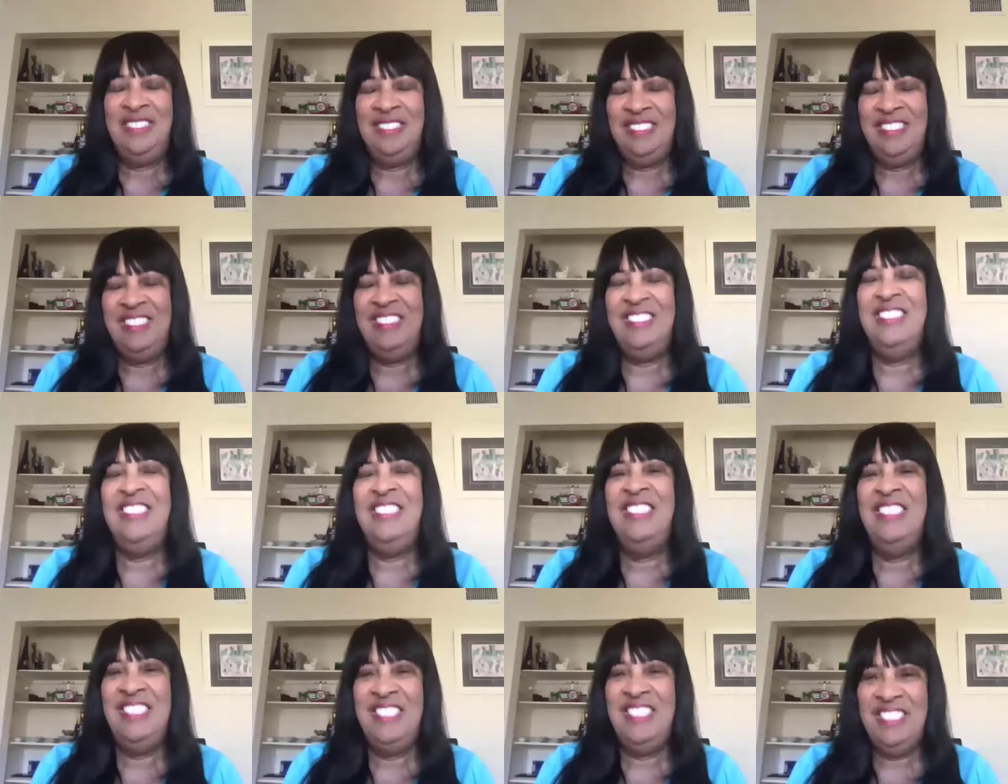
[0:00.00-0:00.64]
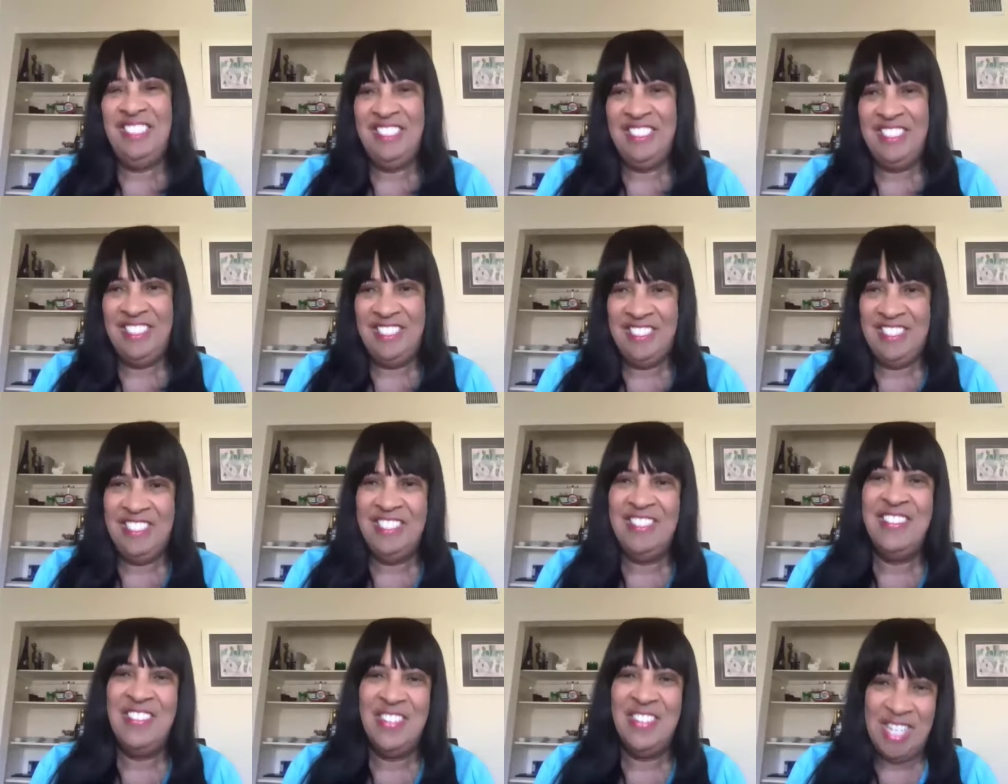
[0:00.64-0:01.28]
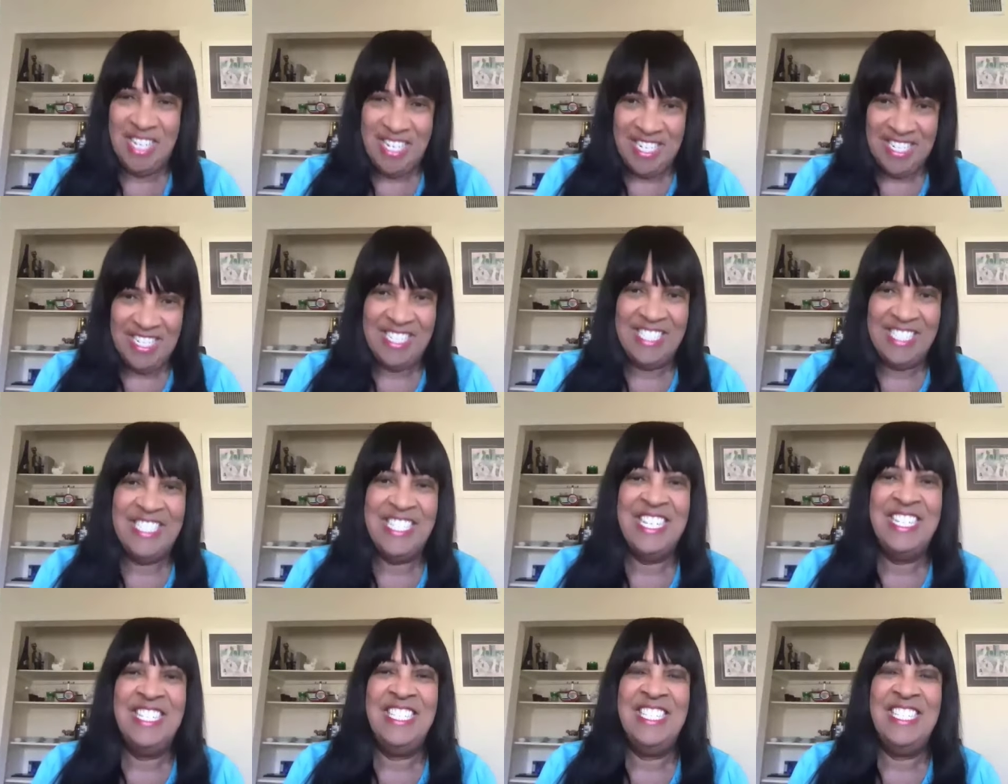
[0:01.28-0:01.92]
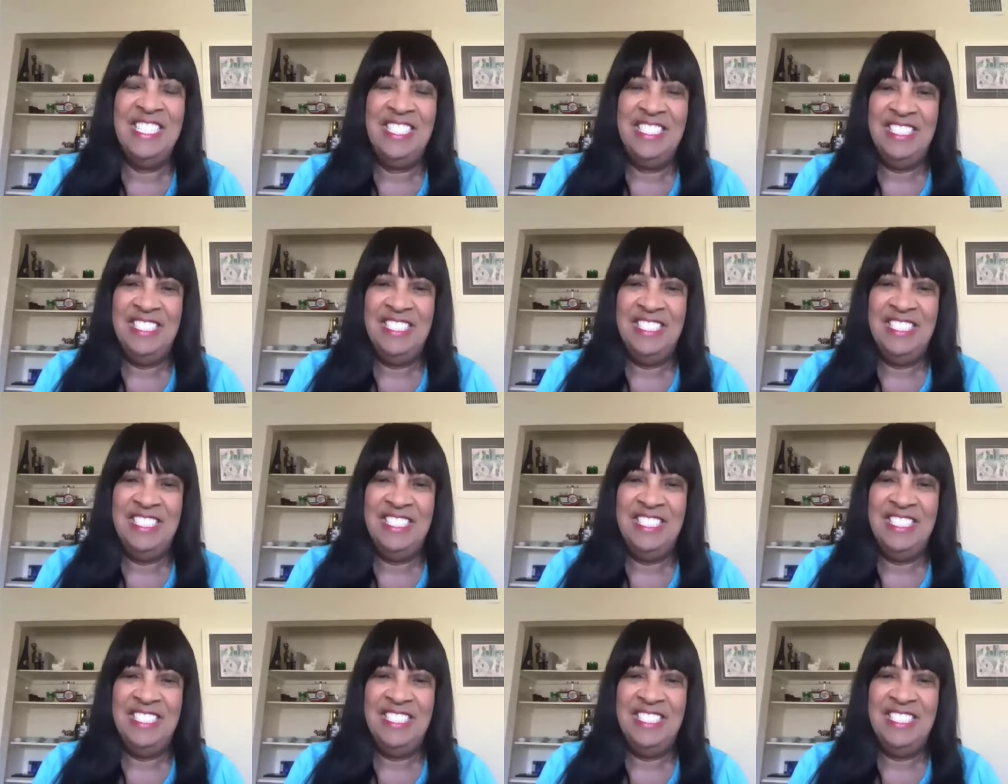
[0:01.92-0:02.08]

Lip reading: You've got to fail a